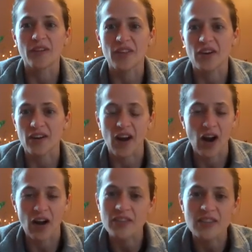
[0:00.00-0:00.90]
if they're an
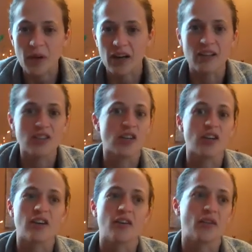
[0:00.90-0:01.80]
office
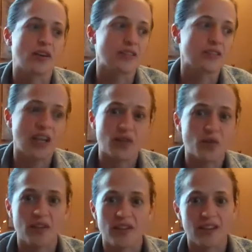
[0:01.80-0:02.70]
manager or a
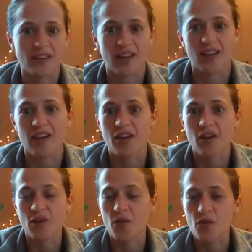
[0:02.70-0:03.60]
scheduler, like,
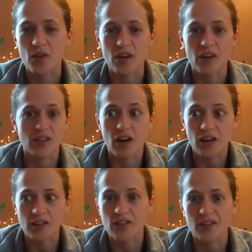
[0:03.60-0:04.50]
or a
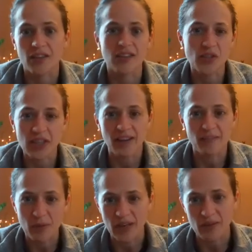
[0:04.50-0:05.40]
doctor, like treat
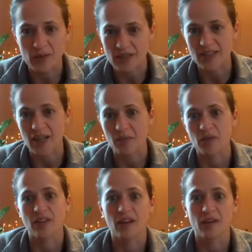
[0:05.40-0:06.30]
everybody with the
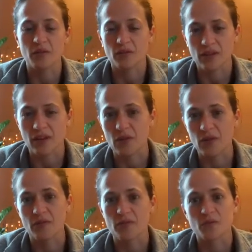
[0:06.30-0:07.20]
same
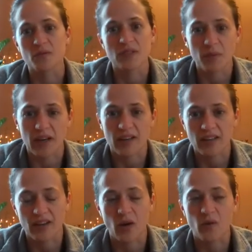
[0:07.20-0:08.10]
level of respect
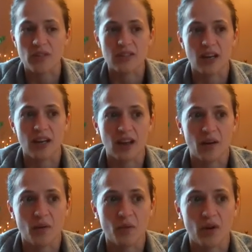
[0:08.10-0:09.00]
and always stay
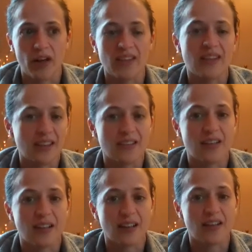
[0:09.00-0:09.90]
accountable. I think that's
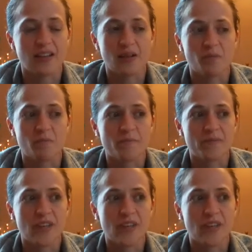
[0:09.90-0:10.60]
like the